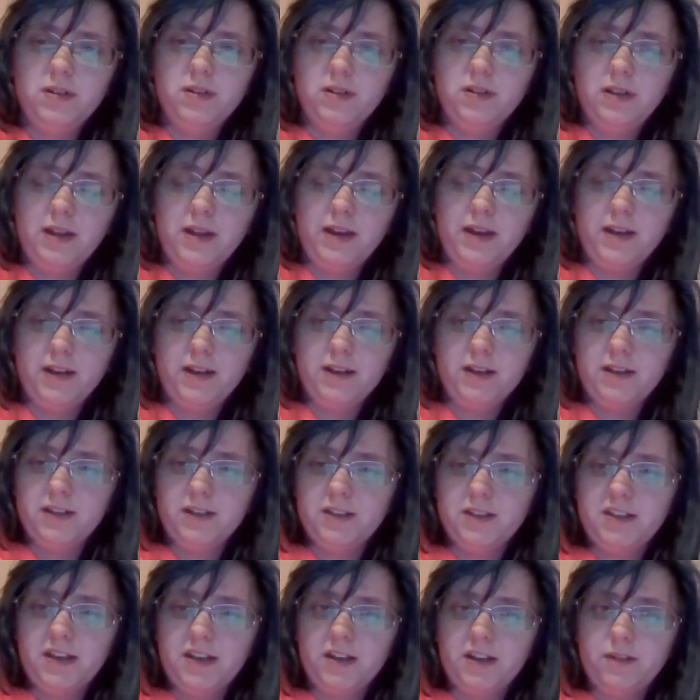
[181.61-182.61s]
like a
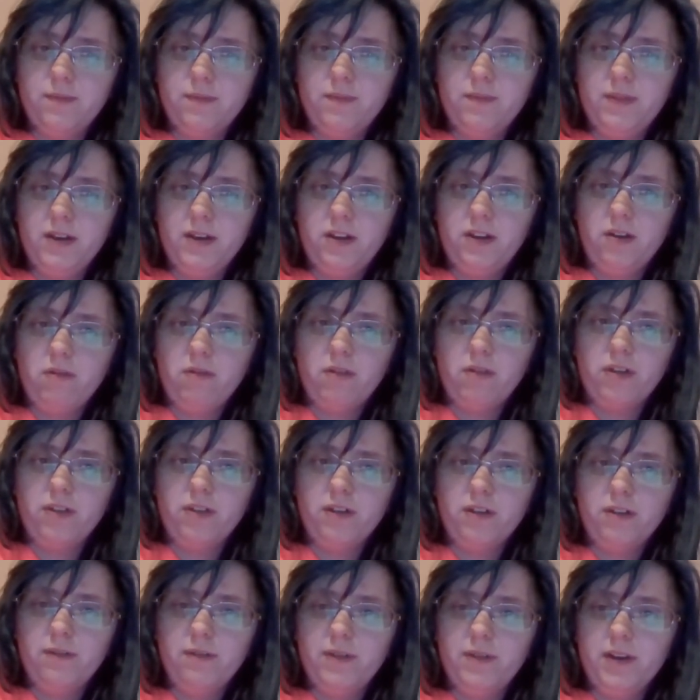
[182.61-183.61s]
second video or a
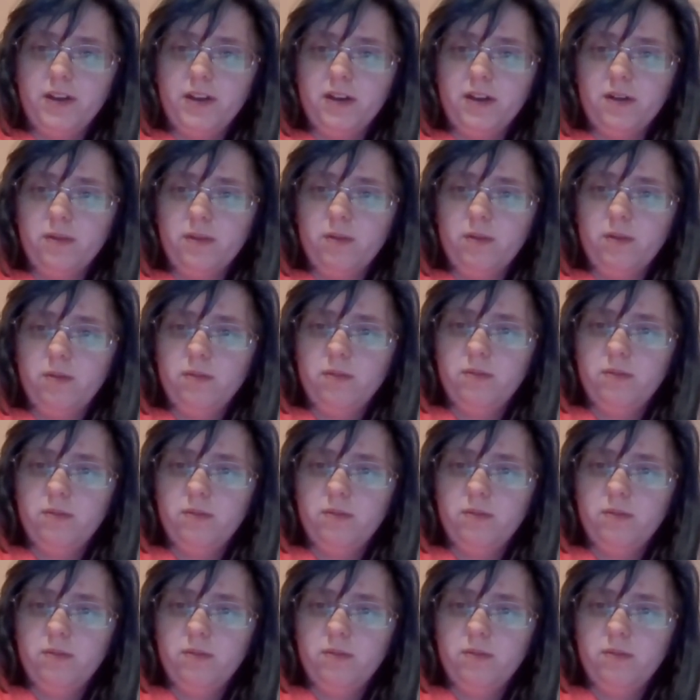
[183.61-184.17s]
third video